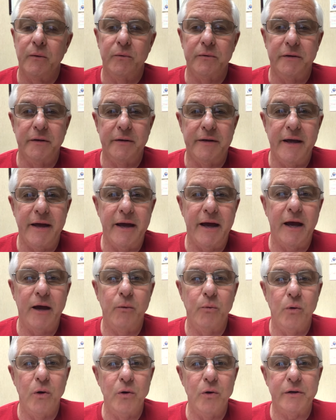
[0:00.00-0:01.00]
The day I
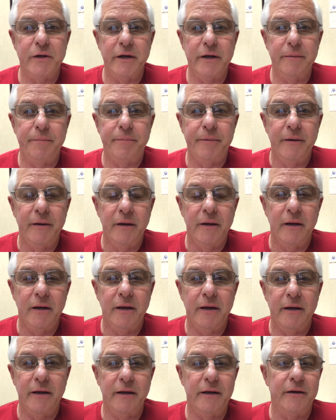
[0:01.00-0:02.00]
woke up,
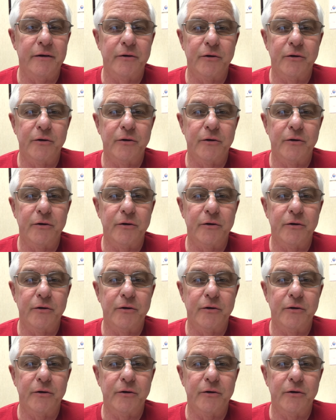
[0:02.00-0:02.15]
I had a